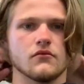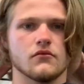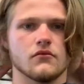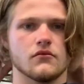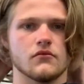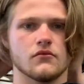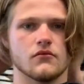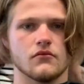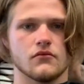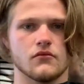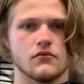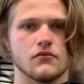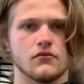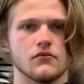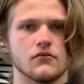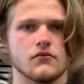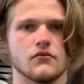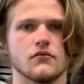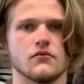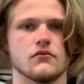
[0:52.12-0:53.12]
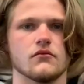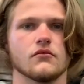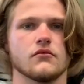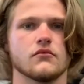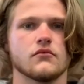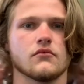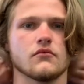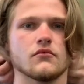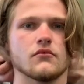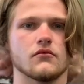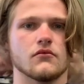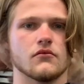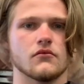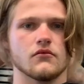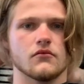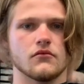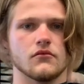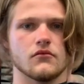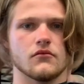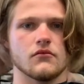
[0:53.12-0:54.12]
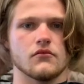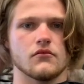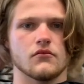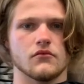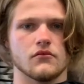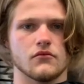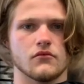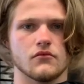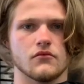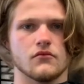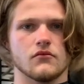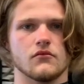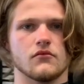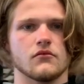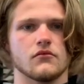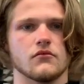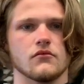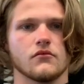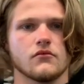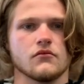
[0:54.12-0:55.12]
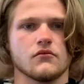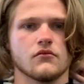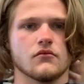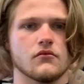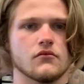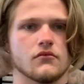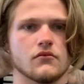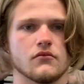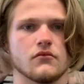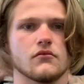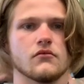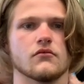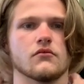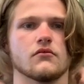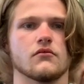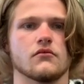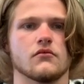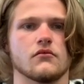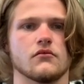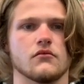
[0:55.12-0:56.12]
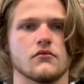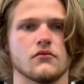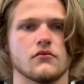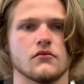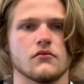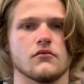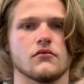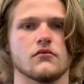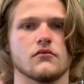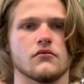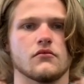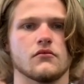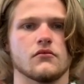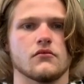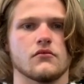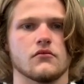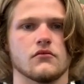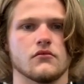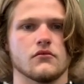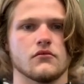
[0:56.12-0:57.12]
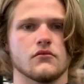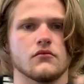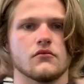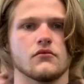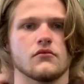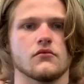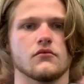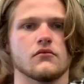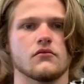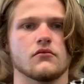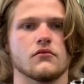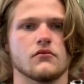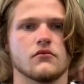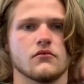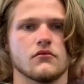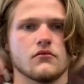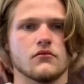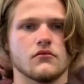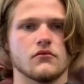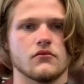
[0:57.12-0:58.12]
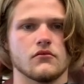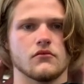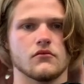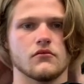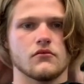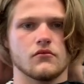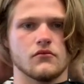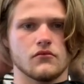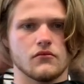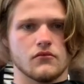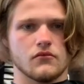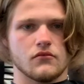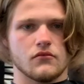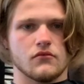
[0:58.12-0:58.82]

(not speaking)